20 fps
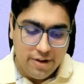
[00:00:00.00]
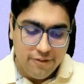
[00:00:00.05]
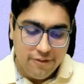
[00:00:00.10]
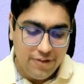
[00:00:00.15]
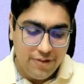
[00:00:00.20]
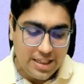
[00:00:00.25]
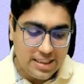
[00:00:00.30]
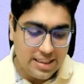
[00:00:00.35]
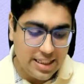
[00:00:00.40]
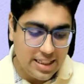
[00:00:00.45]

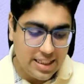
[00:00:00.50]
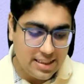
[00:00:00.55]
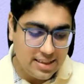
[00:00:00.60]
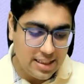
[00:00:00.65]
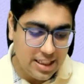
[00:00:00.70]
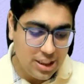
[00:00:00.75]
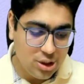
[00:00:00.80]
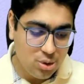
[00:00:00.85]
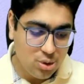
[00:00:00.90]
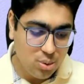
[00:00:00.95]
which is
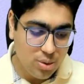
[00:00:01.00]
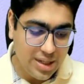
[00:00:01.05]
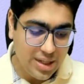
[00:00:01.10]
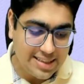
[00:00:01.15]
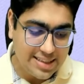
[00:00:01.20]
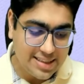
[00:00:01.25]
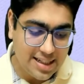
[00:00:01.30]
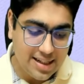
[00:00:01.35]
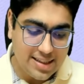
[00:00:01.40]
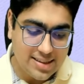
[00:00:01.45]
issued
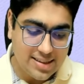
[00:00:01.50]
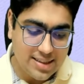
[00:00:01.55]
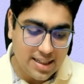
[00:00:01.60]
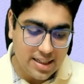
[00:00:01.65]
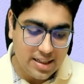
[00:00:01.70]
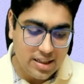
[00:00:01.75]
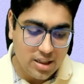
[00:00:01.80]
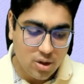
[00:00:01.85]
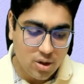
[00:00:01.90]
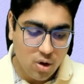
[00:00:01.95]
as a
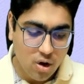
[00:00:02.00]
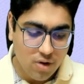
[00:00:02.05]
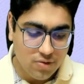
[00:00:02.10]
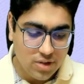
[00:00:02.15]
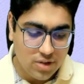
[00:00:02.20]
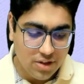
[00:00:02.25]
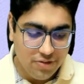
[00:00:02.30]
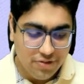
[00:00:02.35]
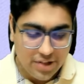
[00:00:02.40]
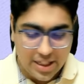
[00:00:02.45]
result
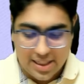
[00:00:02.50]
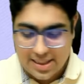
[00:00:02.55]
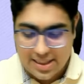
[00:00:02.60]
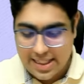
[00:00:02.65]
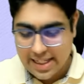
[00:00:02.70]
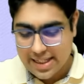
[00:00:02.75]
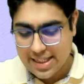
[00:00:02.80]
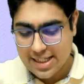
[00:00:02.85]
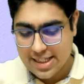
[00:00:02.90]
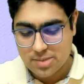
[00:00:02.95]
of the work
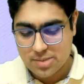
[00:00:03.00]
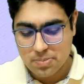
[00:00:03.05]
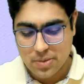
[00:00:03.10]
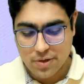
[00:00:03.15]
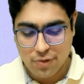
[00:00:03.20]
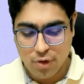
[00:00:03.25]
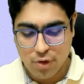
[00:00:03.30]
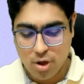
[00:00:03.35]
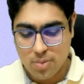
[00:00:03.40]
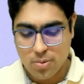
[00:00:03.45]
that he has
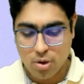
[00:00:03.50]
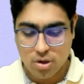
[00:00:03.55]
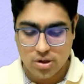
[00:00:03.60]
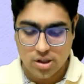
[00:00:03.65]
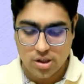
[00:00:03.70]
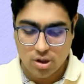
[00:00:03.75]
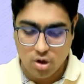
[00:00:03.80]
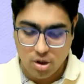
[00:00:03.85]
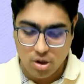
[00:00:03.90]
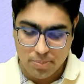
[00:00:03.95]
performed on the
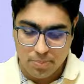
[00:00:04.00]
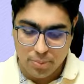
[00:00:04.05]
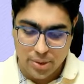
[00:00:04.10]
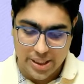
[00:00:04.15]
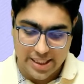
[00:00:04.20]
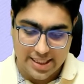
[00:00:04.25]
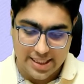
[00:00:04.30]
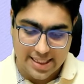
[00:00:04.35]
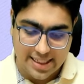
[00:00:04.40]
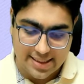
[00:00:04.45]

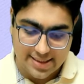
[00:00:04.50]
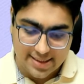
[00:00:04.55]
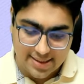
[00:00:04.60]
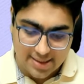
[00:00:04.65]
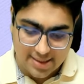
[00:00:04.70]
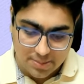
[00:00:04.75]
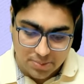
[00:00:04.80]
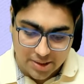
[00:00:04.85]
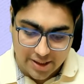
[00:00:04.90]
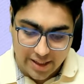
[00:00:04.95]
component that is a
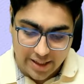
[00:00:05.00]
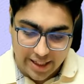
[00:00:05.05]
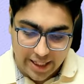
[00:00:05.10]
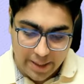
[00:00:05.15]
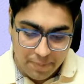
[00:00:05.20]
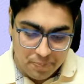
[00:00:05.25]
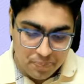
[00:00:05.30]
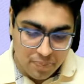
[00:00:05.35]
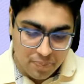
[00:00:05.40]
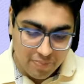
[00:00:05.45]

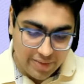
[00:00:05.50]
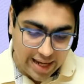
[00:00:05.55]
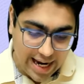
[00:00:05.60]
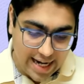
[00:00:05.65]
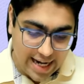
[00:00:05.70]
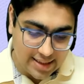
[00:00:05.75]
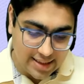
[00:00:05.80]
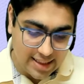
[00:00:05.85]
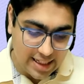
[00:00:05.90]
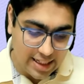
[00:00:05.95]
subsidiary
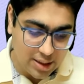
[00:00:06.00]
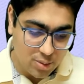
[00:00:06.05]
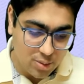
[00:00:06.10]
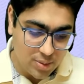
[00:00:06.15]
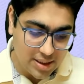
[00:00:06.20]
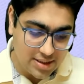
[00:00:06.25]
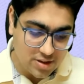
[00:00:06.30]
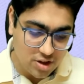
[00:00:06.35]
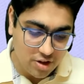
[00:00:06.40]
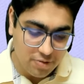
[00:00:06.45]
at the
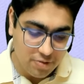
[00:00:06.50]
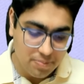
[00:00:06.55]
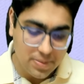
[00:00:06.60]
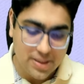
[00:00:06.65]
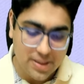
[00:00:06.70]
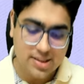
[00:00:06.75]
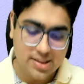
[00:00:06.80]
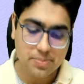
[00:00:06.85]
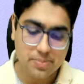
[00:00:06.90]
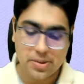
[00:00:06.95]
request of
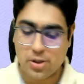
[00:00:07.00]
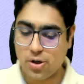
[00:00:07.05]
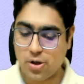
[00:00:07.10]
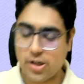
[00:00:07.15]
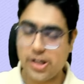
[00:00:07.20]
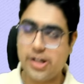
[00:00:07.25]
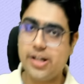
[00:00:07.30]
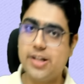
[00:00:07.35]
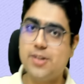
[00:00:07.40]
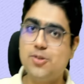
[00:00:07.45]
principal
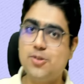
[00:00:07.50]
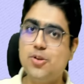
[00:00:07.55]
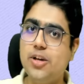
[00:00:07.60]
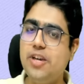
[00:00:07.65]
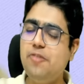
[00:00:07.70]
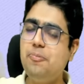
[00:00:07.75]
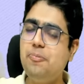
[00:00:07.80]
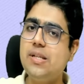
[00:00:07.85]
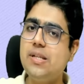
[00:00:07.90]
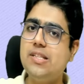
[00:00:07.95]
auditor. So
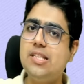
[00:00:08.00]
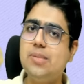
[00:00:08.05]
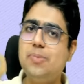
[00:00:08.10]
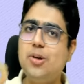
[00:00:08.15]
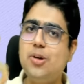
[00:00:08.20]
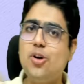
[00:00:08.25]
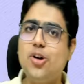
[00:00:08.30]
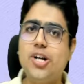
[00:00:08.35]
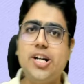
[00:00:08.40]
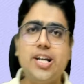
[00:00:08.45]
if principal
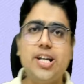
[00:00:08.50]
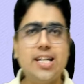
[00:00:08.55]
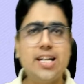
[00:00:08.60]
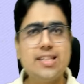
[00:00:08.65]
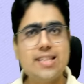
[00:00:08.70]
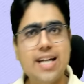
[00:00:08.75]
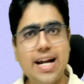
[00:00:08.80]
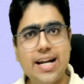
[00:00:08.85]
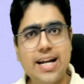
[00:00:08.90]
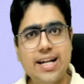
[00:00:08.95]
auditor has
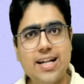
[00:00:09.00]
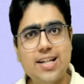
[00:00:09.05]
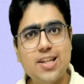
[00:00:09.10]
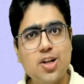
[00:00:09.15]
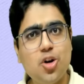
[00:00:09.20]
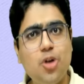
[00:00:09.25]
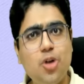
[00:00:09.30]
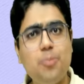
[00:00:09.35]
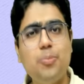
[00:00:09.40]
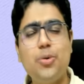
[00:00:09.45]
guided the
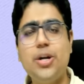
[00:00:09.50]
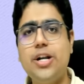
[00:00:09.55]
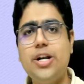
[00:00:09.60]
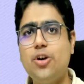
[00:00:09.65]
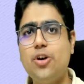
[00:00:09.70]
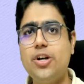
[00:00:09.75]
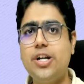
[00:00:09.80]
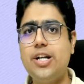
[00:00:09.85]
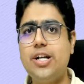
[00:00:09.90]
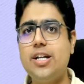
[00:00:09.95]
component
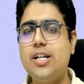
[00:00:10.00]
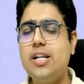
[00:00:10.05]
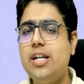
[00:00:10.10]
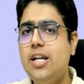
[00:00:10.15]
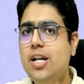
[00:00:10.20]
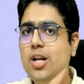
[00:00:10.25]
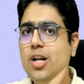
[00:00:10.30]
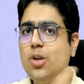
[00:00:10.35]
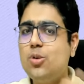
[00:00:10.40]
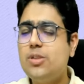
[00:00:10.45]
auditor
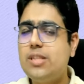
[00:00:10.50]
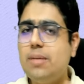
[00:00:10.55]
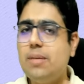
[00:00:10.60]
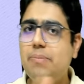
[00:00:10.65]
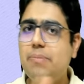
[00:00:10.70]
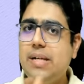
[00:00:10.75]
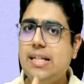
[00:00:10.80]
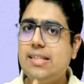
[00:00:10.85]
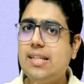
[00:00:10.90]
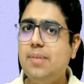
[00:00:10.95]
to
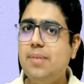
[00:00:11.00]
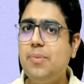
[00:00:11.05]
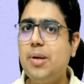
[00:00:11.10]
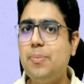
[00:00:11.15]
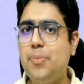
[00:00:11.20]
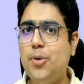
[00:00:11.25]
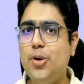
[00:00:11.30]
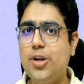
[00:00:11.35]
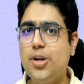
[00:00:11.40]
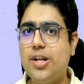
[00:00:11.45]
submit some
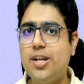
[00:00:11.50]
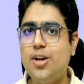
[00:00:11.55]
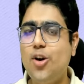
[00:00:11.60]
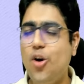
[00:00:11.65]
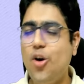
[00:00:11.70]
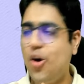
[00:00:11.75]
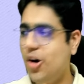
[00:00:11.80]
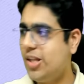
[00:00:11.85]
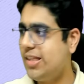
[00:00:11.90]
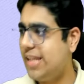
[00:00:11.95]
report
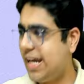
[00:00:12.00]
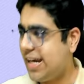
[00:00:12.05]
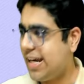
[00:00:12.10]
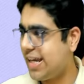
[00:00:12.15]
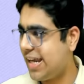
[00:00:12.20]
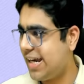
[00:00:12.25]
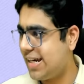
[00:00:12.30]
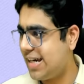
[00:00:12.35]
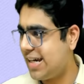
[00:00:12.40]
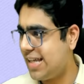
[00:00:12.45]
on that,
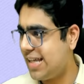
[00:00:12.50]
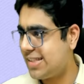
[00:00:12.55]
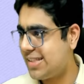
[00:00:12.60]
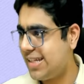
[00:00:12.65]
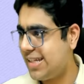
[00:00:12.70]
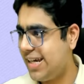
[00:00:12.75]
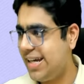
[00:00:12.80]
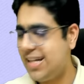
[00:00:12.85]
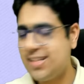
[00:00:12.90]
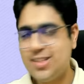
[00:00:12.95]
SA
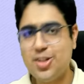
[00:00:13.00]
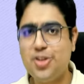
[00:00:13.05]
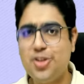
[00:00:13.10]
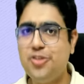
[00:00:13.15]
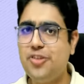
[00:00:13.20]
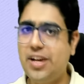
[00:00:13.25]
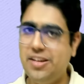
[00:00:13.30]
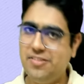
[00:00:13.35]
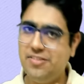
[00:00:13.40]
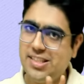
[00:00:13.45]

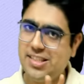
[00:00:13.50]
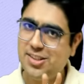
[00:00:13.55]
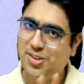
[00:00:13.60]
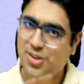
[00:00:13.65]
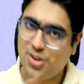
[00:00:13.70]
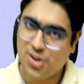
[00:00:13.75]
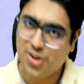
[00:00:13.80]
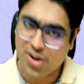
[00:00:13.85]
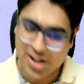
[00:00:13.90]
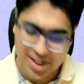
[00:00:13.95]
805 is
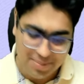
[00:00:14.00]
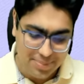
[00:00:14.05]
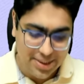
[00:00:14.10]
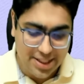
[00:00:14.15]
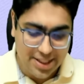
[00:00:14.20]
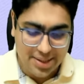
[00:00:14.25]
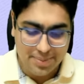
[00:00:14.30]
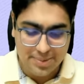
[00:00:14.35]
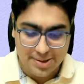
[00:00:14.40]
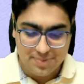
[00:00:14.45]
not
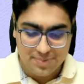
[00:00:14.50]
applicable.